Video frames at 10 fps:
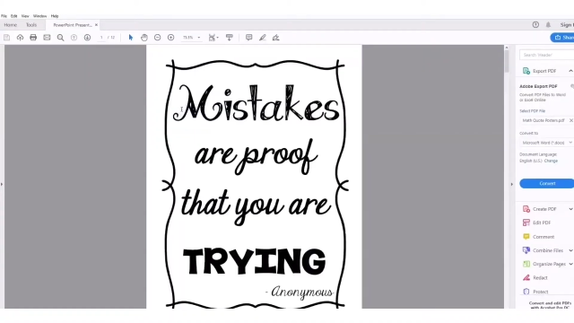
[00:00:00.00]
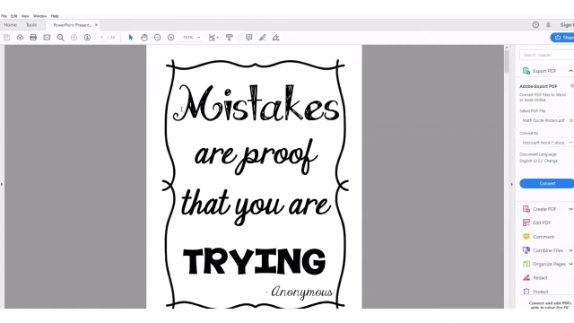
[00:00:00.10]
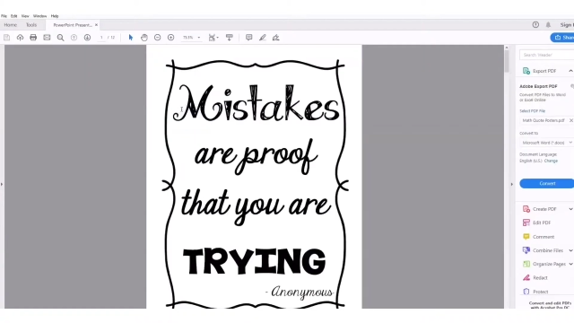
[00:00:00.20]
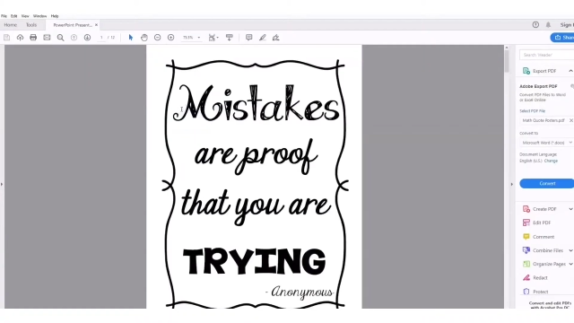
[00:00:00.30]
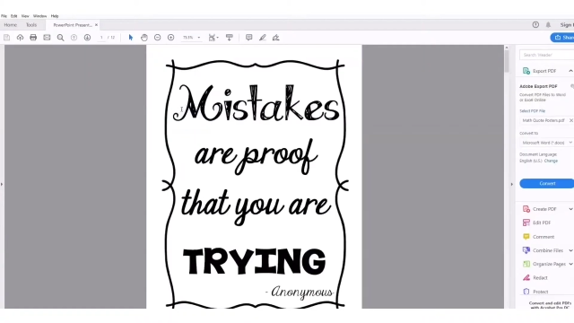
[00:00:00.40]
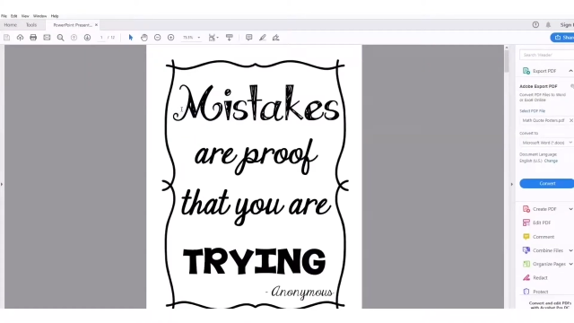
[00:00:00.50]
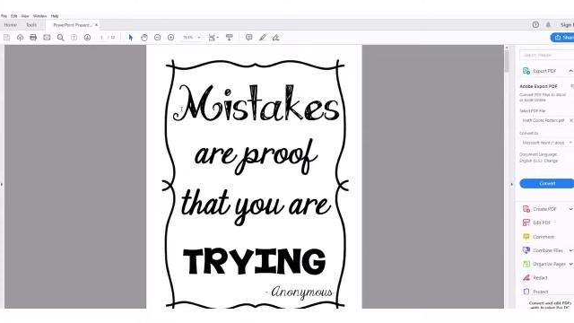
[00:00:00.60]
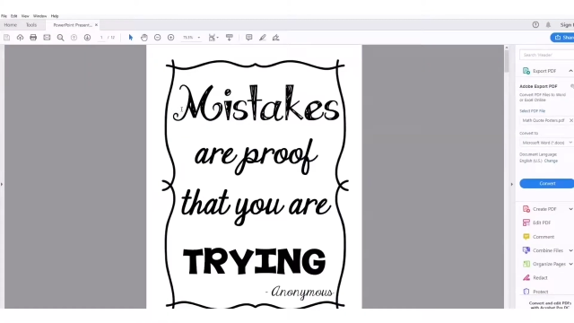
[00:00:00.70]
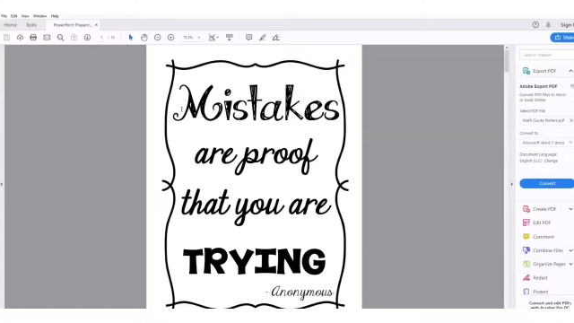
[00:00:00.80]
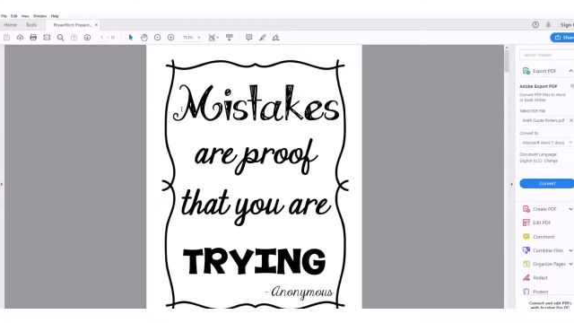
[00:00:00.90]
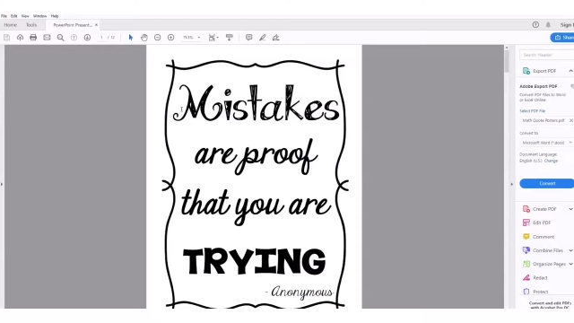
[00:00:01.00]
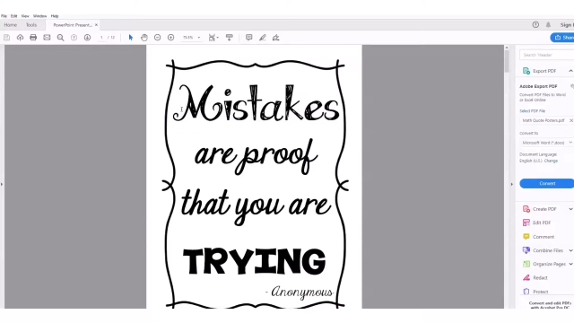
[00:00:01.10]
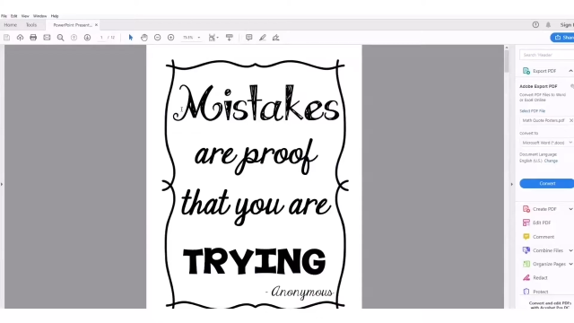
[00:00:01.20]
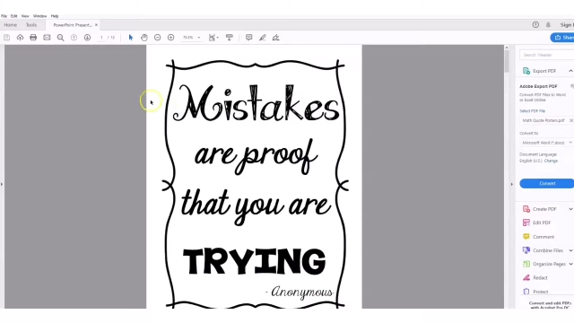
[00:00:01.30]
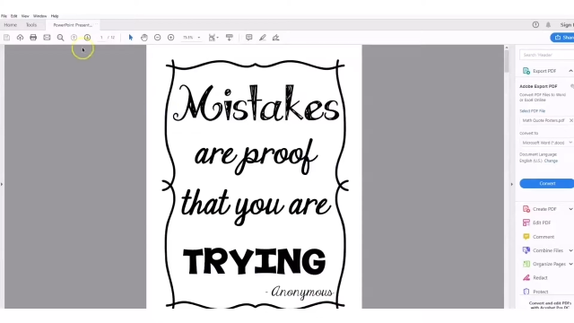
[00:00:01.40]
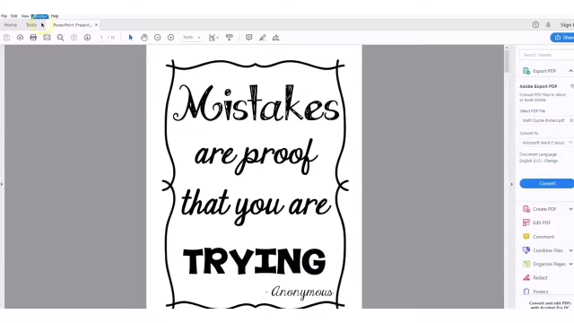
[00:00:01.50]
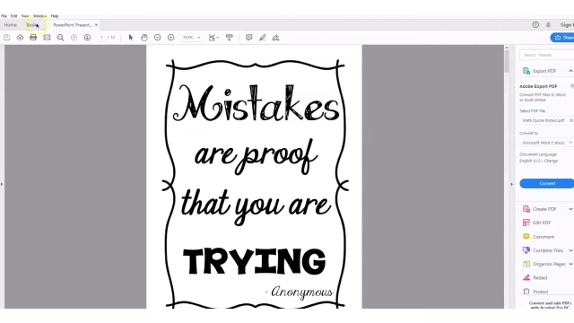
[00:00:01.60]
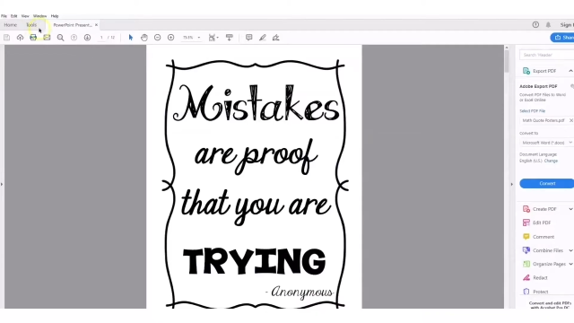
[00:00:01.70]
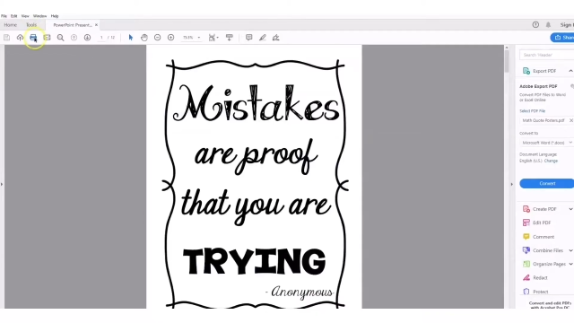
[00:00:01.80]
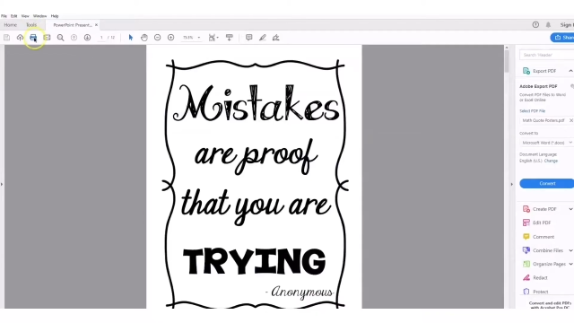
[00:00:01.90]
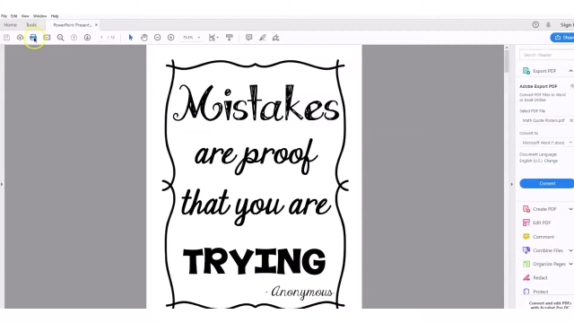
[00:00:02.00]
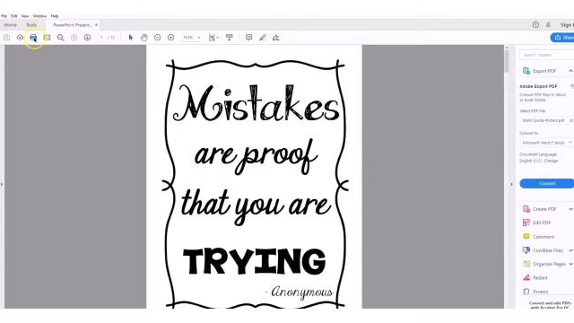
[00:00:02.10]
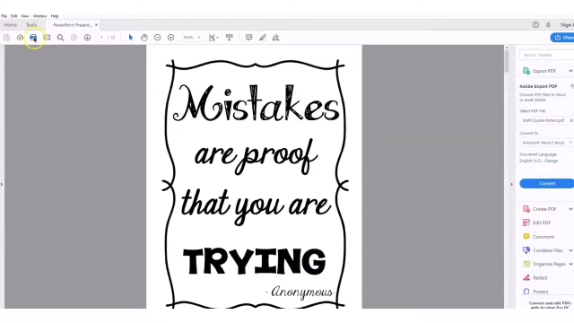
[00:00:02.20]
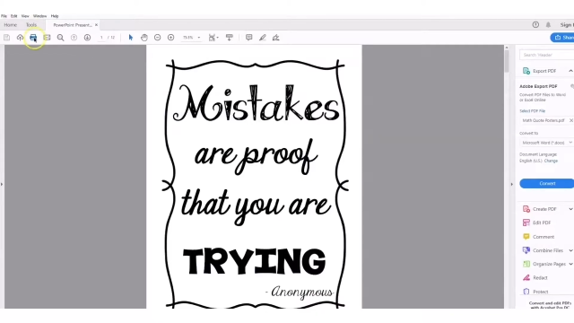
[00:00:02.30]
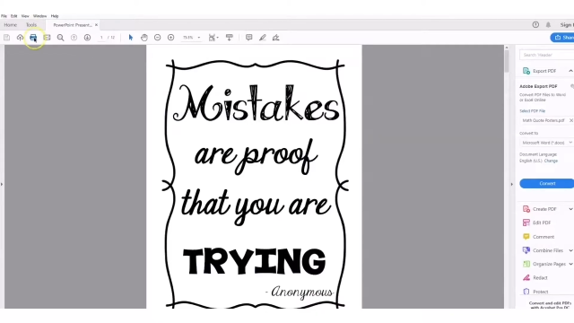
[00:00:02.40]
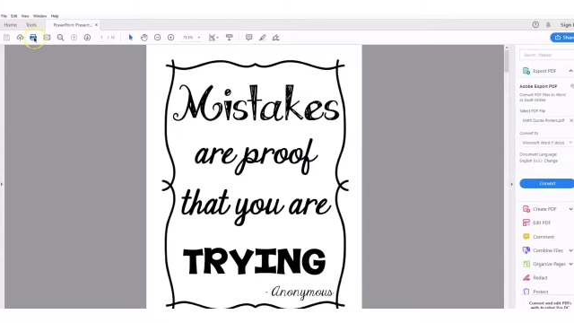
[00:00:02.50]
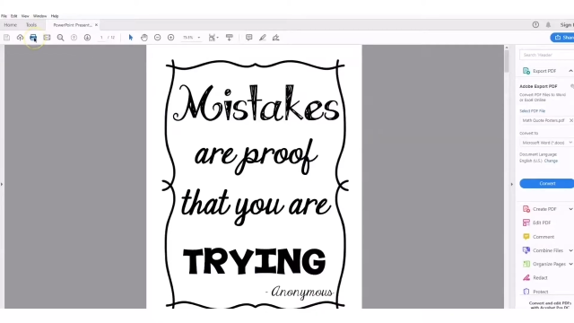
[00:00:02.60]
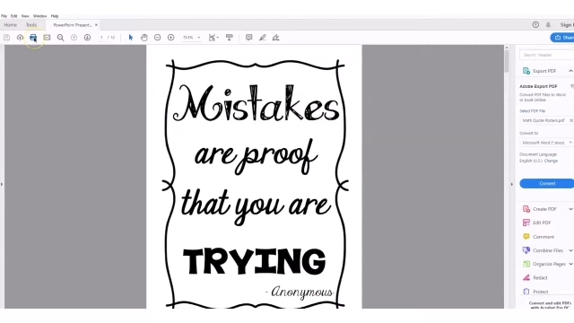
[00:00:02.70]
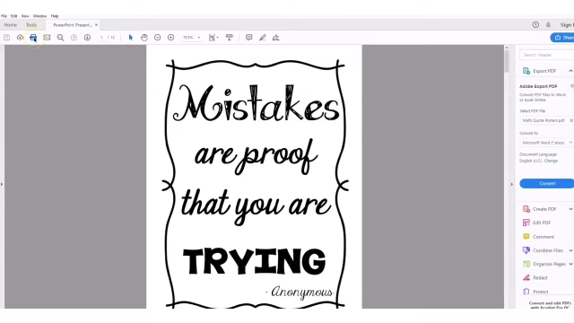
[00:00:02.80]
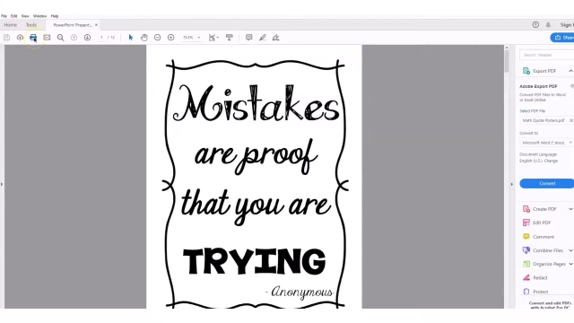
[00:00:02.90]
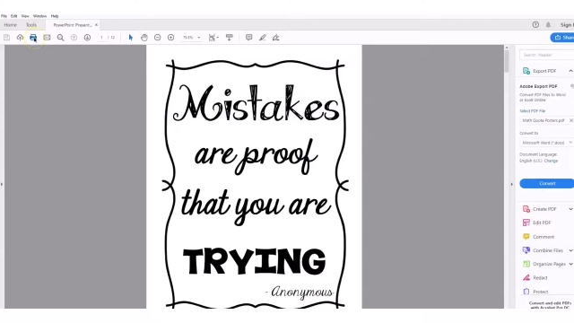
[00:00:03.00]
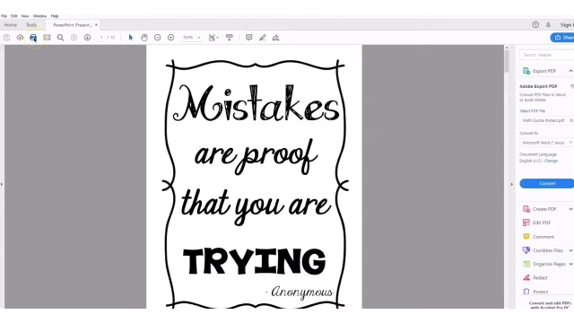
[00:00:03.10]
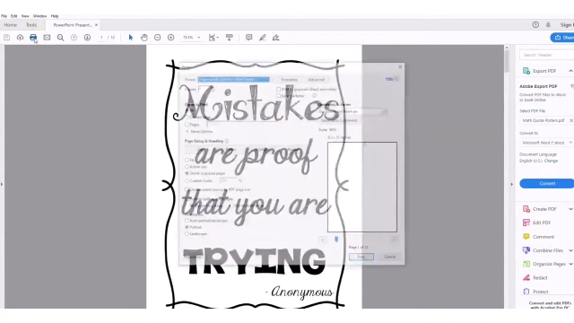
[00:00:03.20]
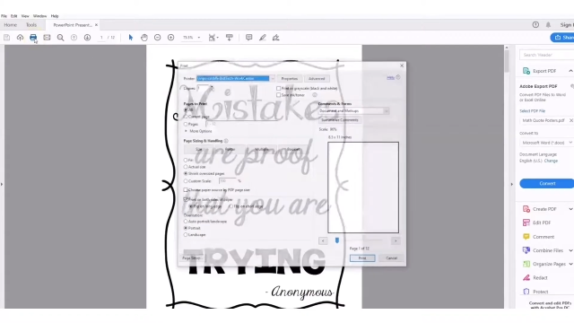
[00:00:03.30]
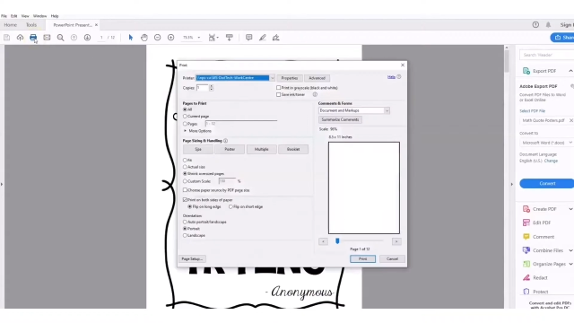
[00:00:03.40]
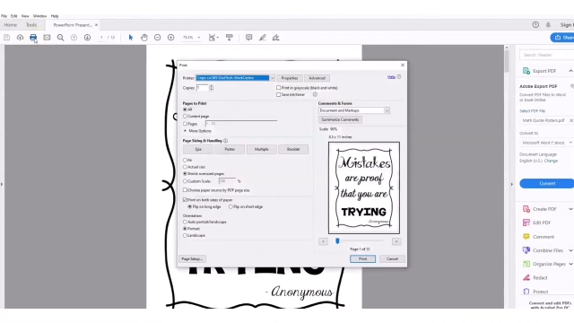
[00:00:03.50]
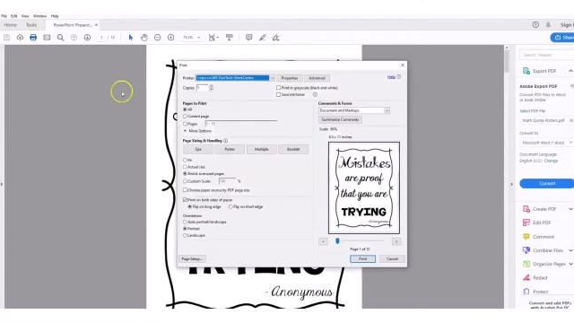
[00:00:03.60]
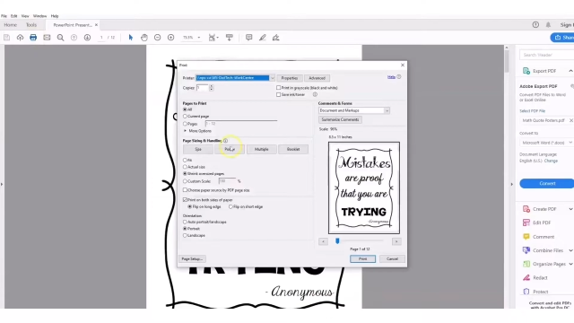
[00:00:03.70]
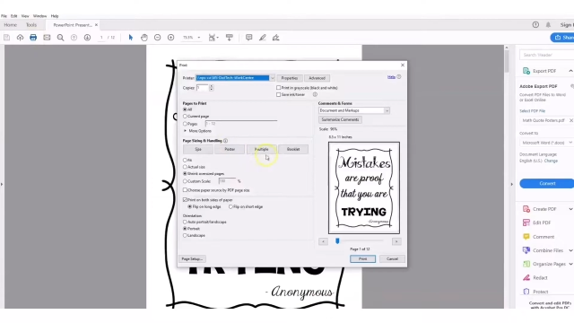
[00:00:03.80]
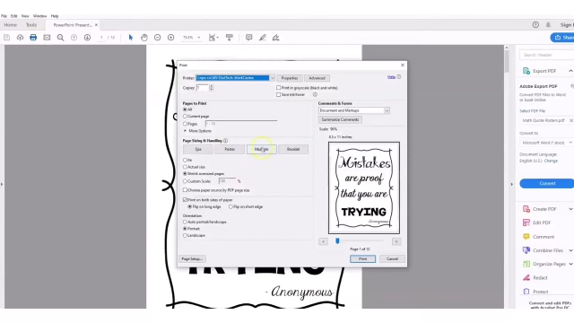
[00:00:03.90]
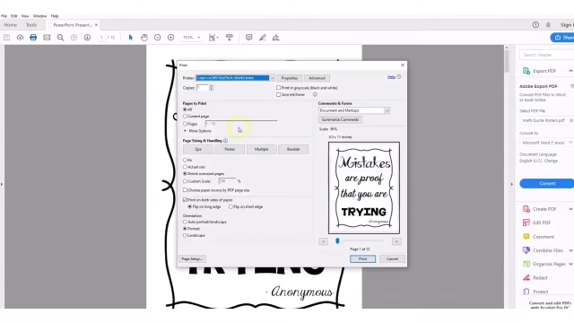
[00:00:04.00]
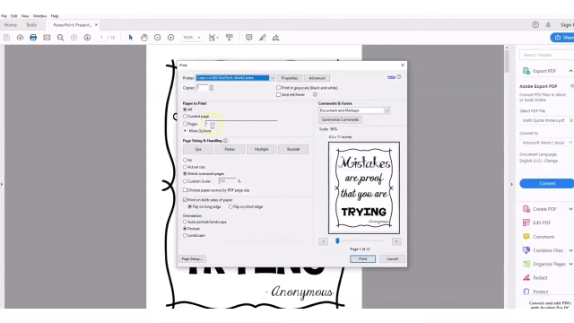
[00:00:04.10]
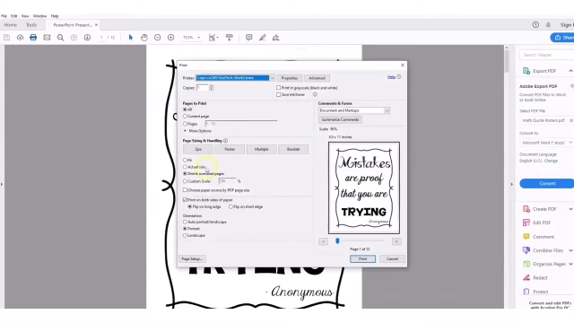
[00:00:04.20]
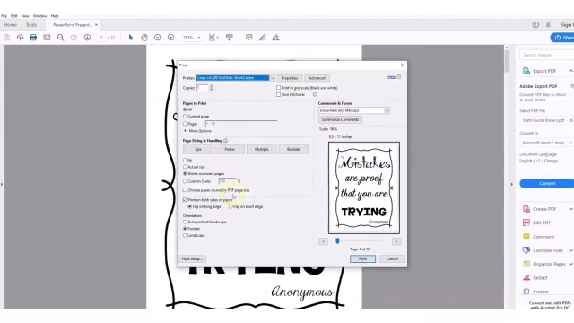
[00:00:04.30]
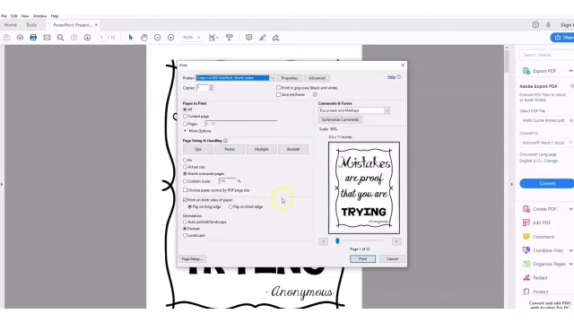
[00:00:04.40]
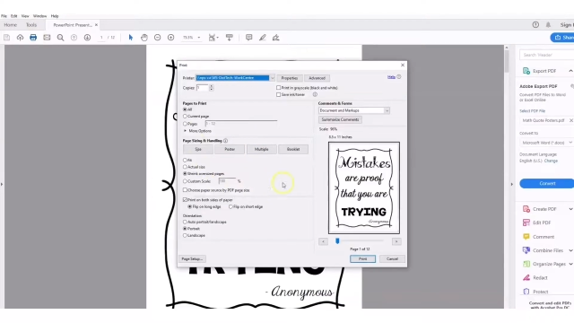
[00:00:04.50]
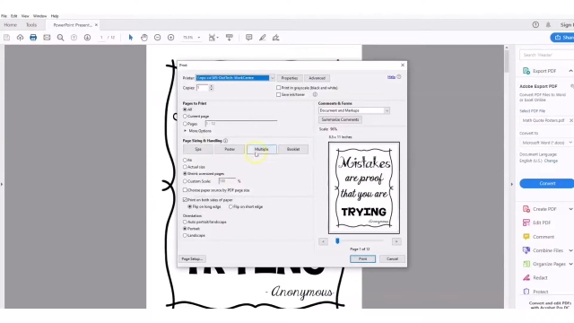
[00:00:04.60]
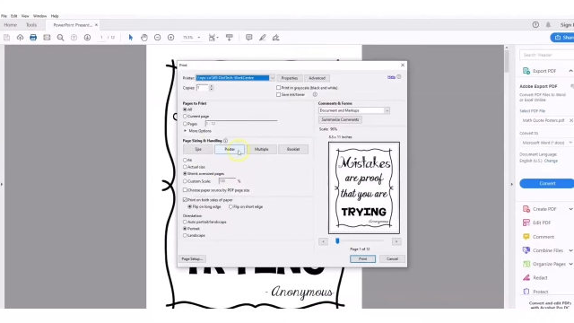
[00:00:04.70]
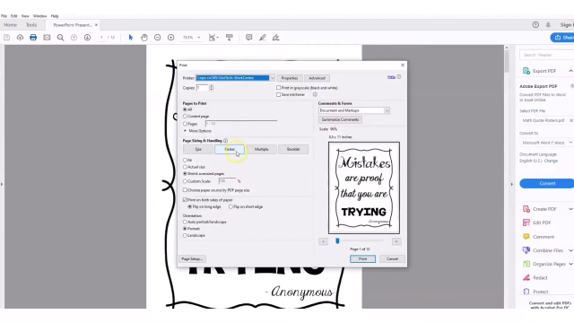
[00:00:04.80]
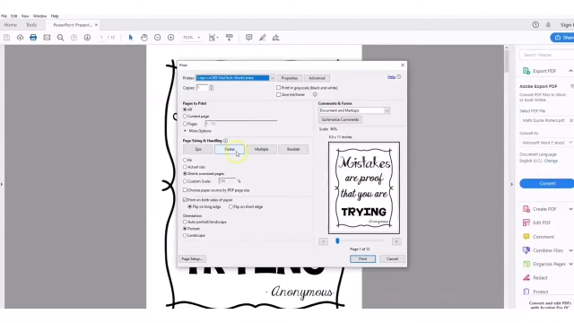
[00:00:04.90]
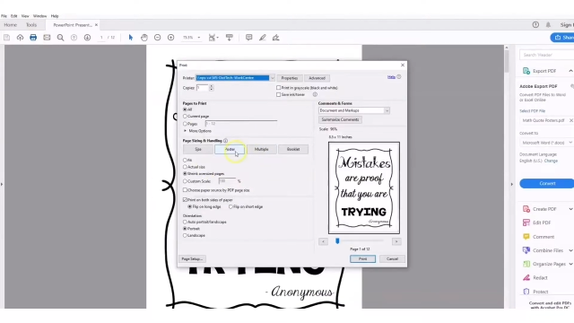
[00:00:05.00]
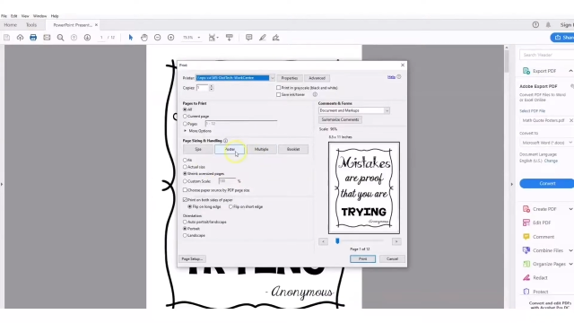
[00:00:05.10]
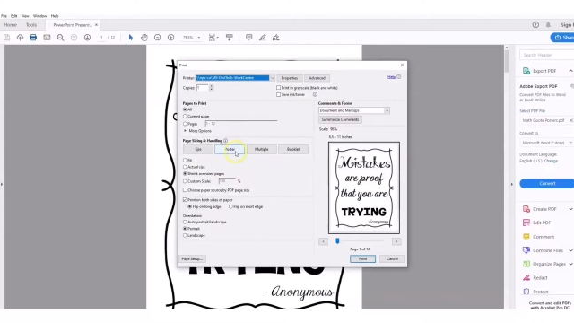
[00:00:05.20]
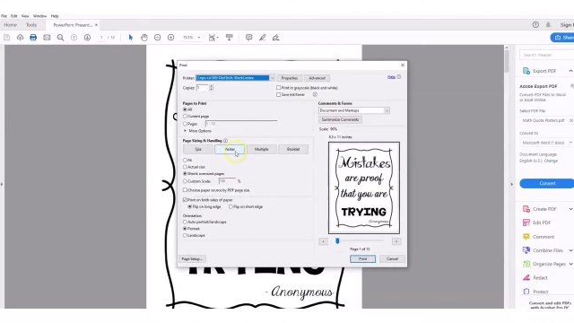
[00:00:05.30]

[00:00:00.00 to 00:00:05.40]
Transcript: Nobody's mouth can be seen.